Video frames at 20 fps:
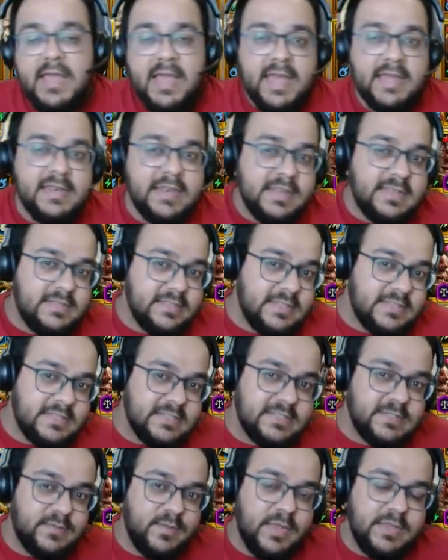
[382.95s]
And this
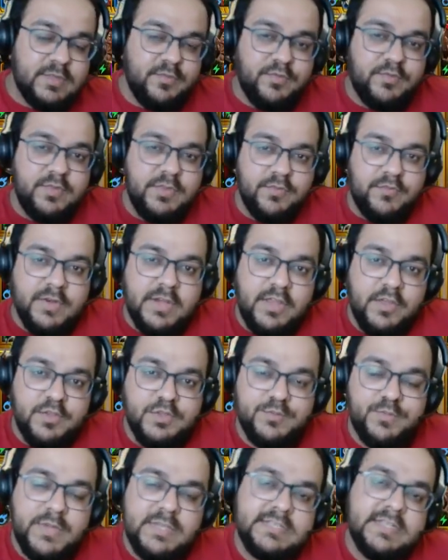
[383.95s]
is the video
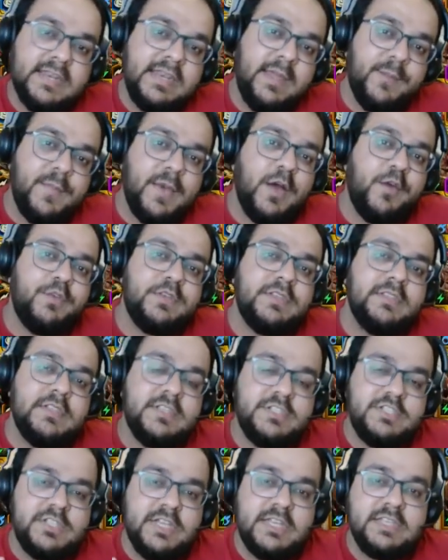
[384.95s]
is basically about
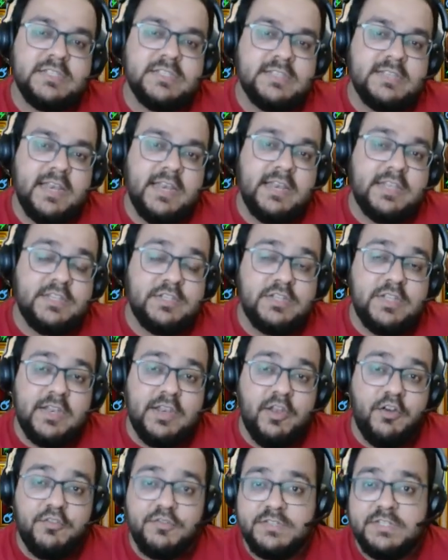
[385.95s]
the changes. There's a
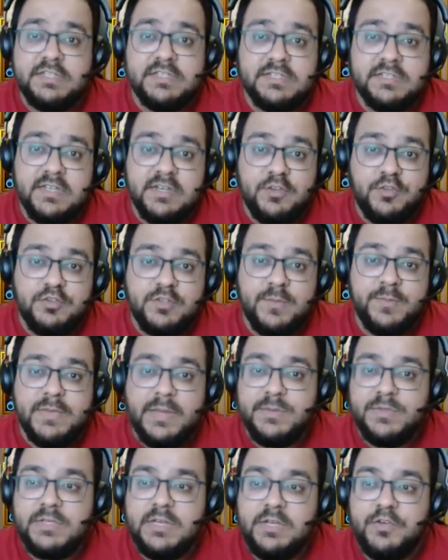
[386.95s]
lot of changes that you
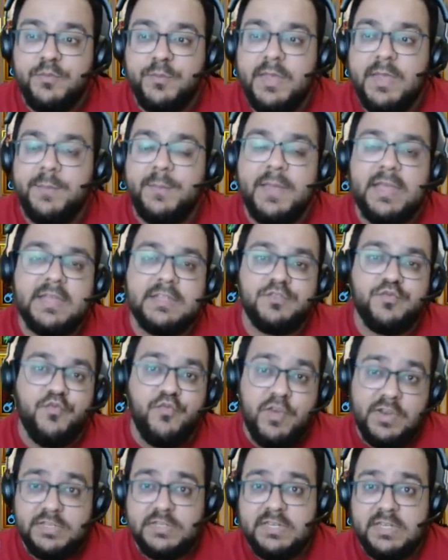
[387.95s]
sometimes need to make because
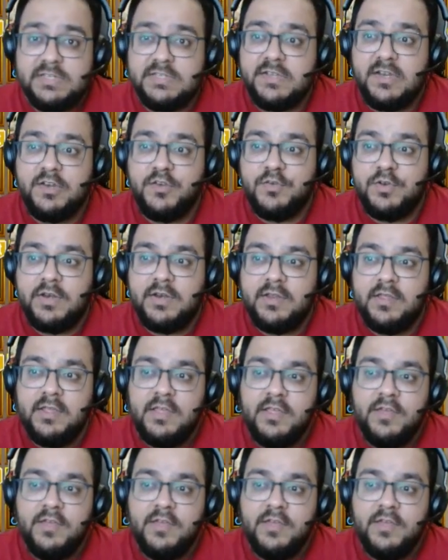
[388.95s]
of one change that you did.